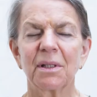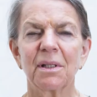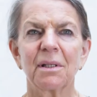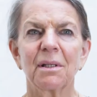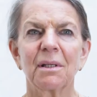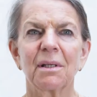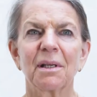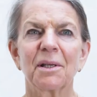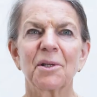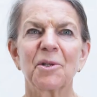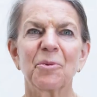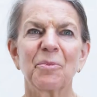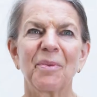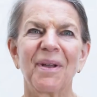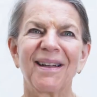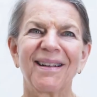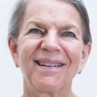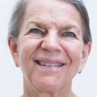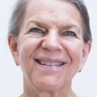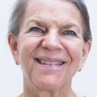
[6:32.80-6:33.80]
didn't
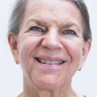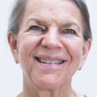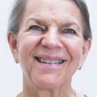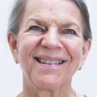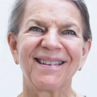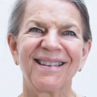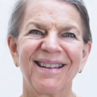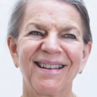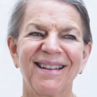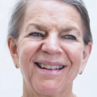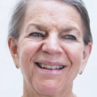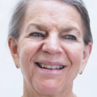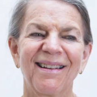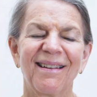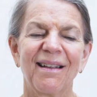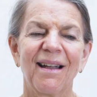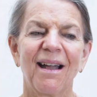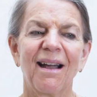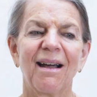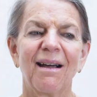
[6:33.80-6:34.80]
expect
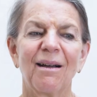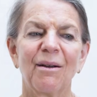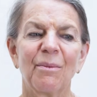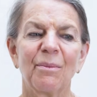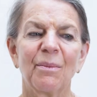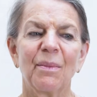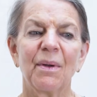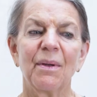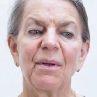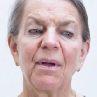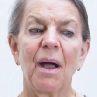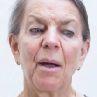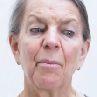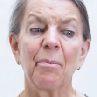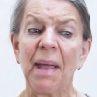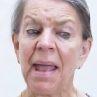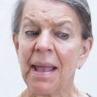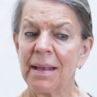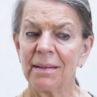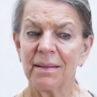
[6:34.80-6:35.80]
a
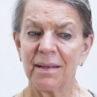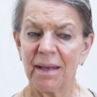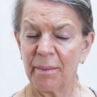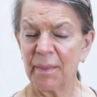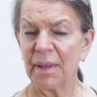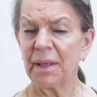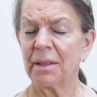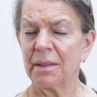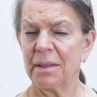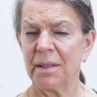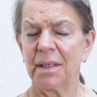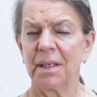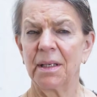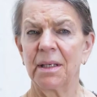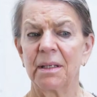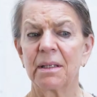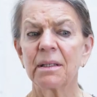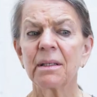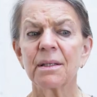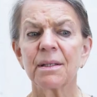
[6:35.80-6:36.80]
pandemic to
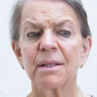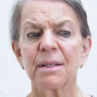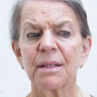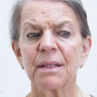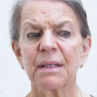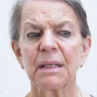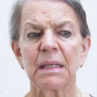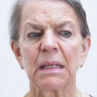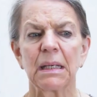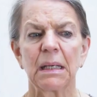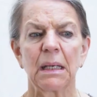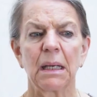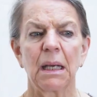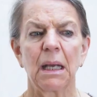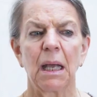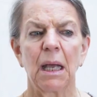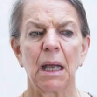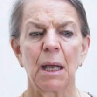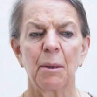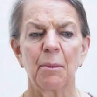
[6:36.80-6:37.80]
hit.
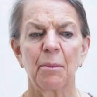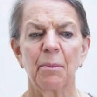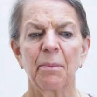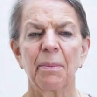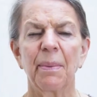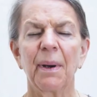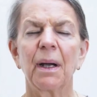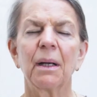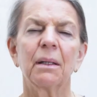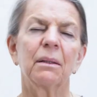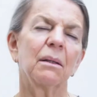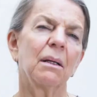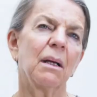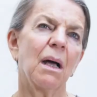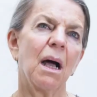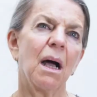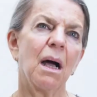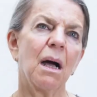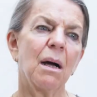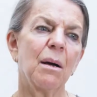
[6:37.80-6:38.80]
But
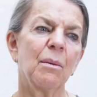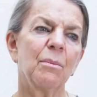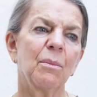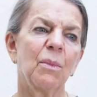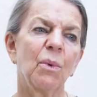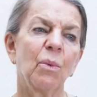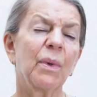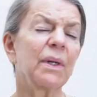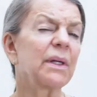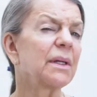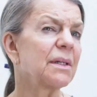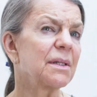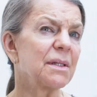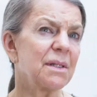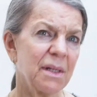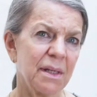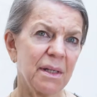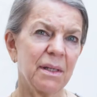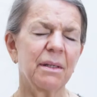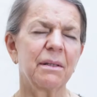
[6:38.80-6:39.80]
when
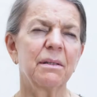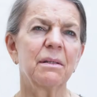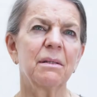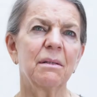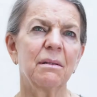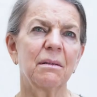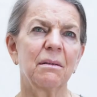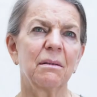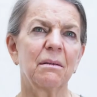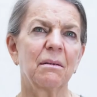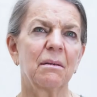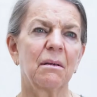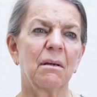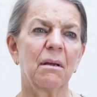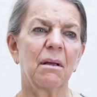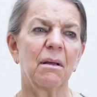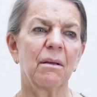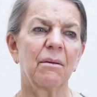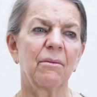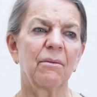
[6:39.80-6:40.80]
it did,
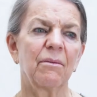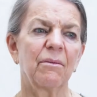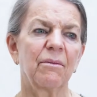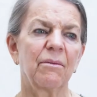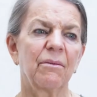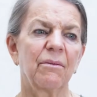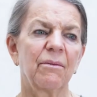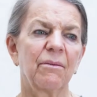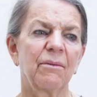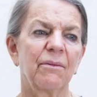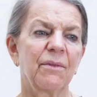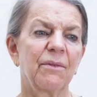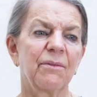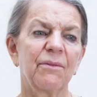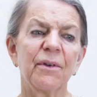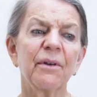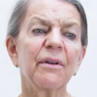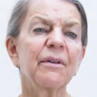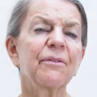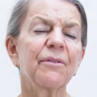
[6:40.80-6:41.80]
the
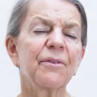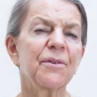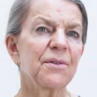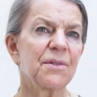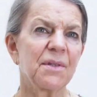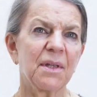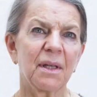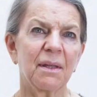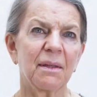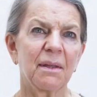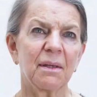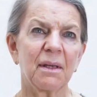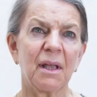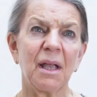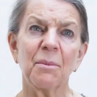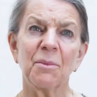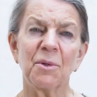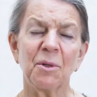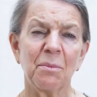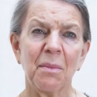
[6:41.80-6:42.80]
very first thing that
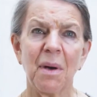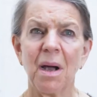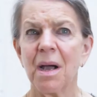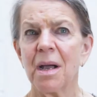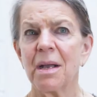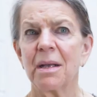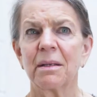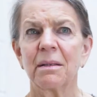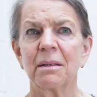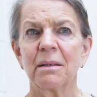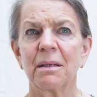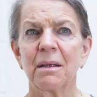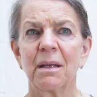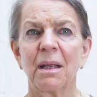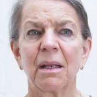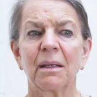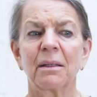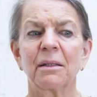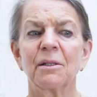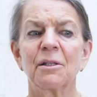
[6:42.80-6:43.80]
came to mind
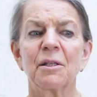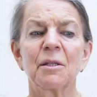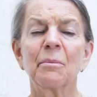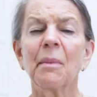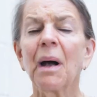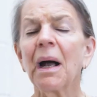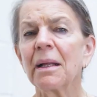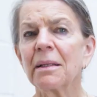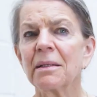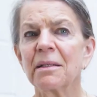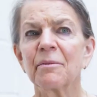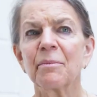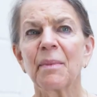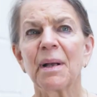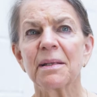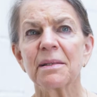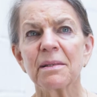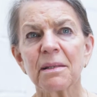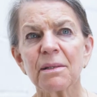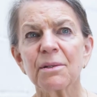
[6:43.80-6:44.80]
and into the minds of
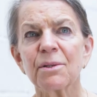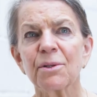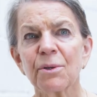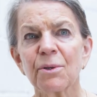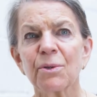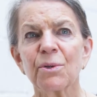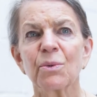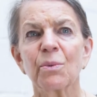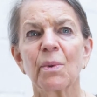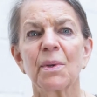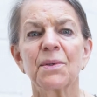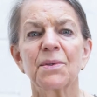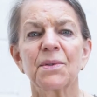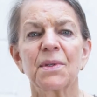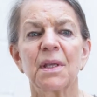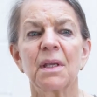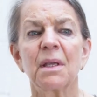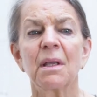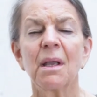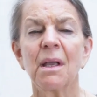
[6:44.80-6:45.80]
my sisters was
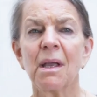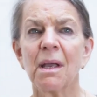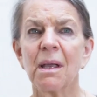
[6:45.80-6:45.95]
the